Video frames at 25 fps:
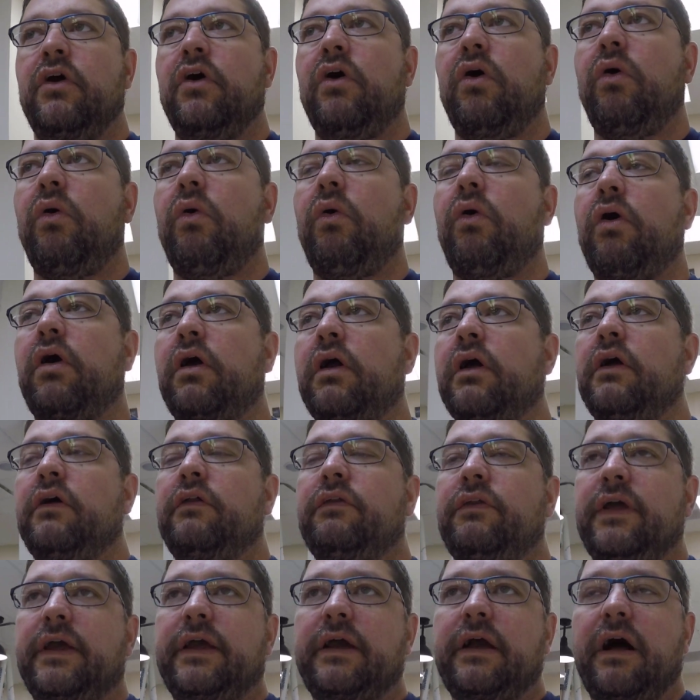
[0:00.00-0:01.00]
or
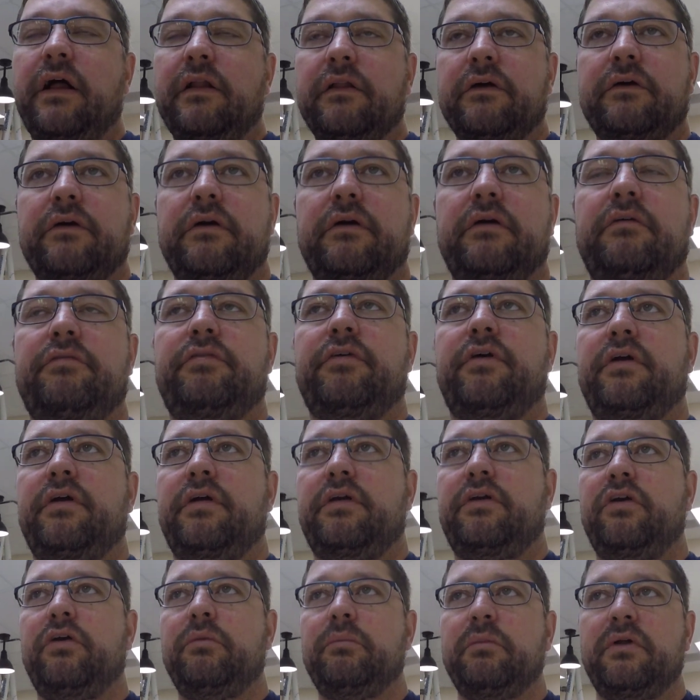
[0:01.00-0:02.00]
the color of a
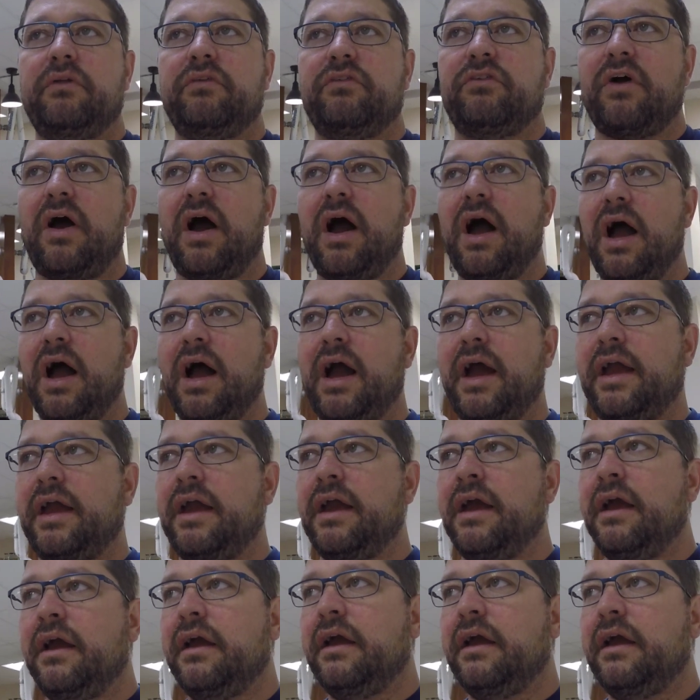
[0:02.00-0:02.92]
human's eye